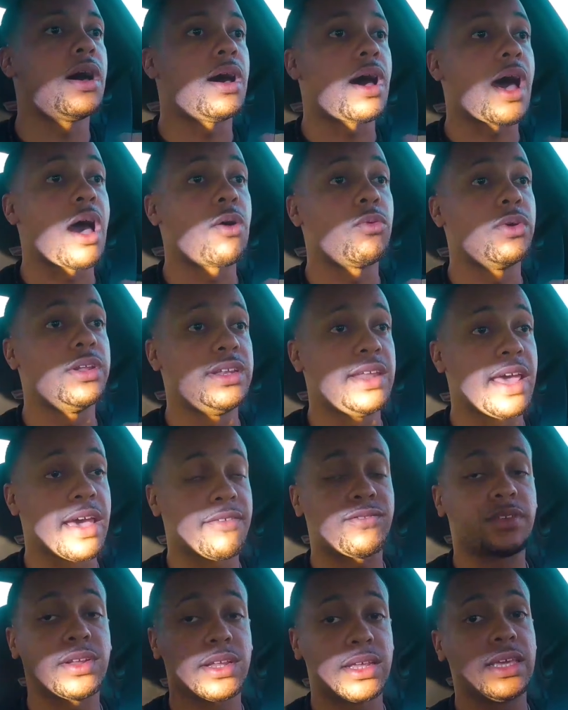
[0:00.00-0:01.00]
I would
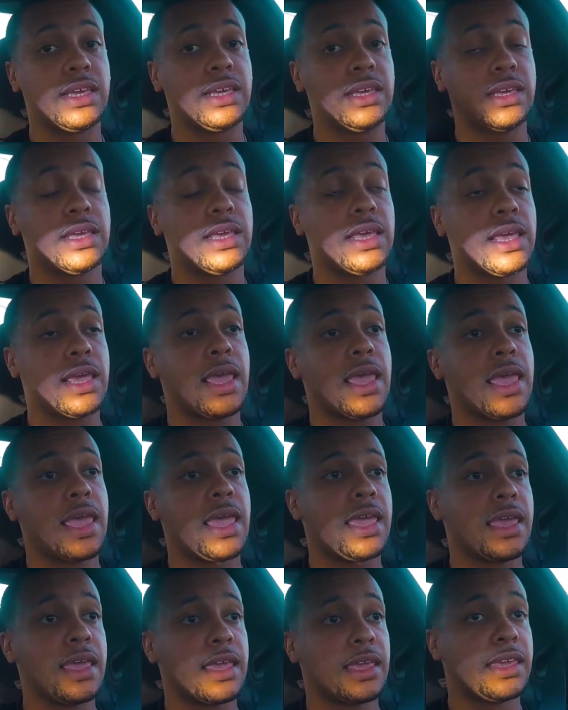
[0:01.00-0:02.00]
definitely
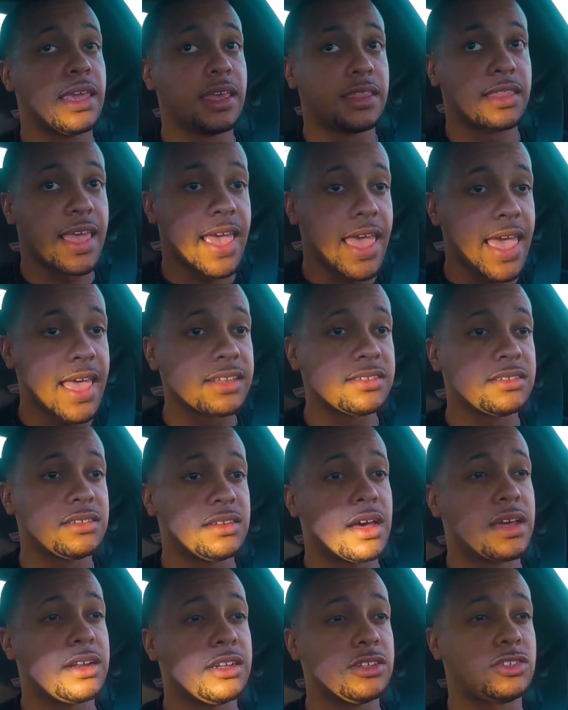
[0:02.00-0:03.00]
get the heads
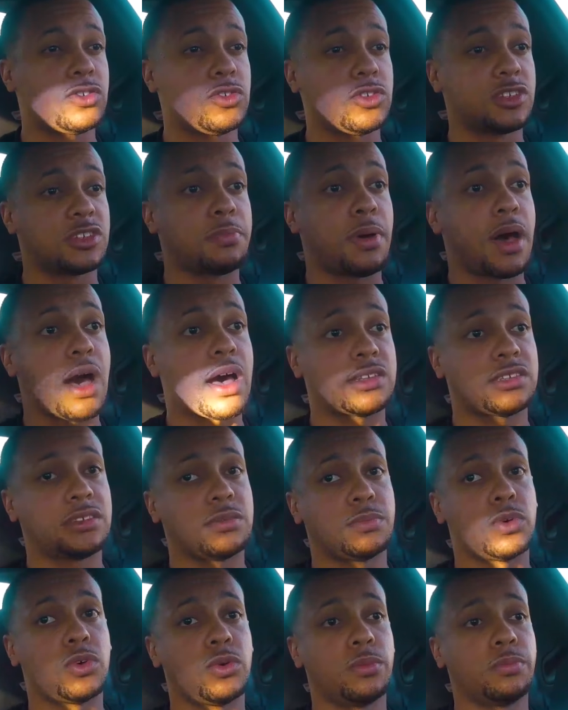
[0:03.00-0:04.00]
done as soon as
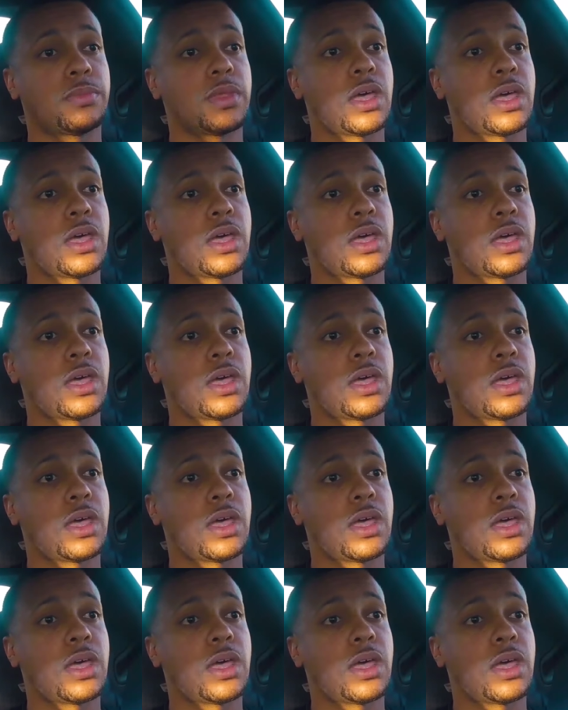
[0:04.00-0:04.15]
possible.